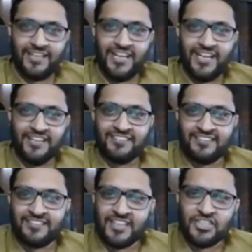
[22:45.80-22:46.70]
it's
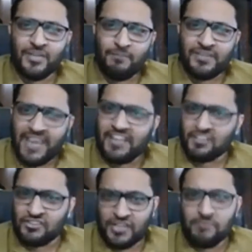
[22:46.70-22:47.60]
such a pathetic
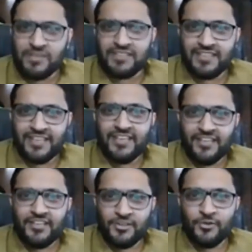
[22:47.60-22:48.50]
statement,
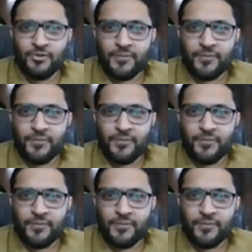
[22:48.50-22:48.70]
you know.